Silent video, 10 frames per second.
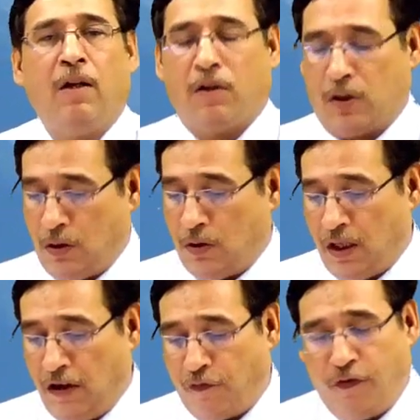So
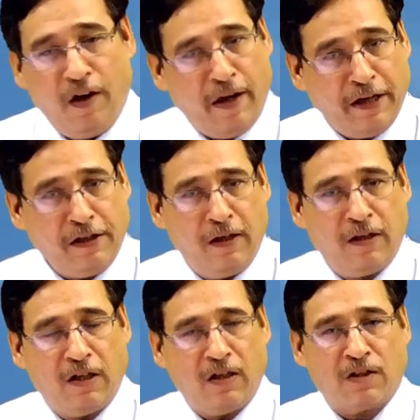if any
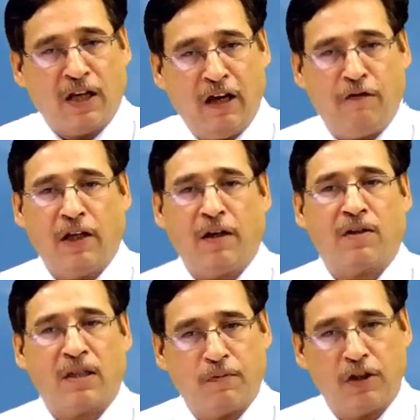entity is having
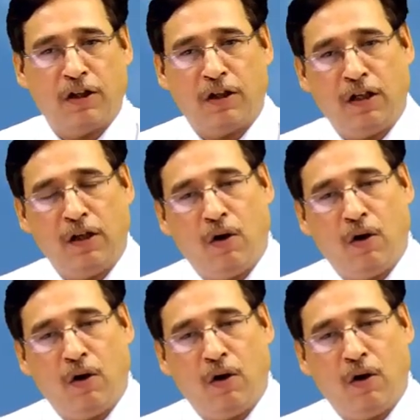subsidiary,